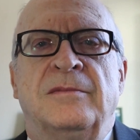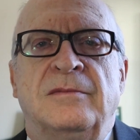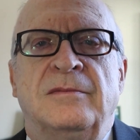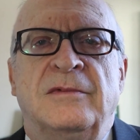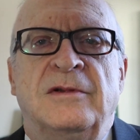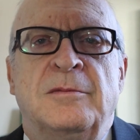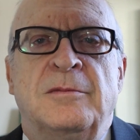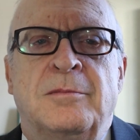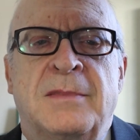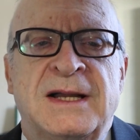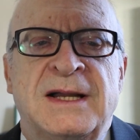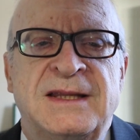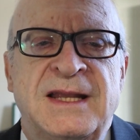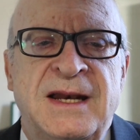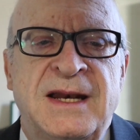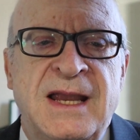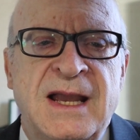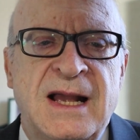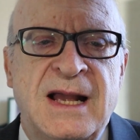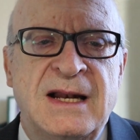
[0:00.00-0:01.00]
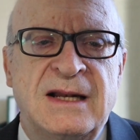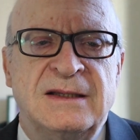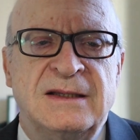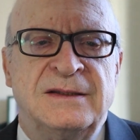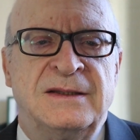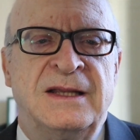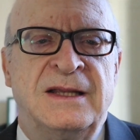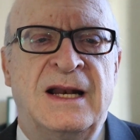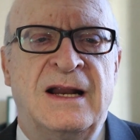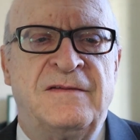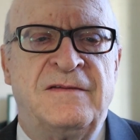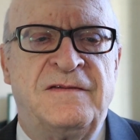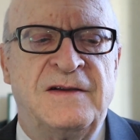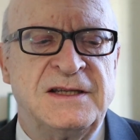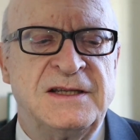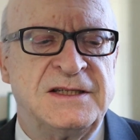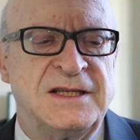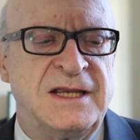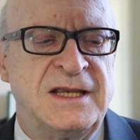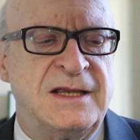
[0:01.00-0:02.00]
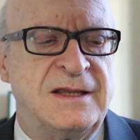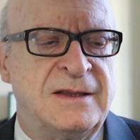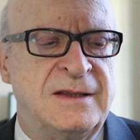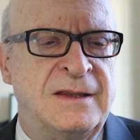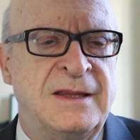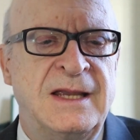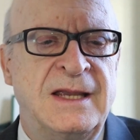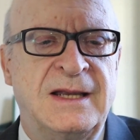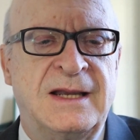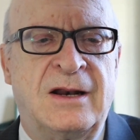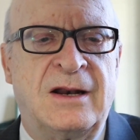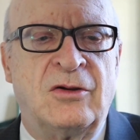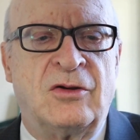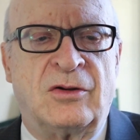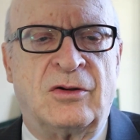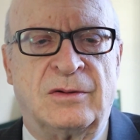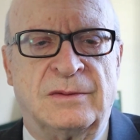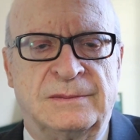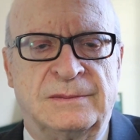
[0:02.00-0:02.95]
obtained during the phase of intense heat and energy.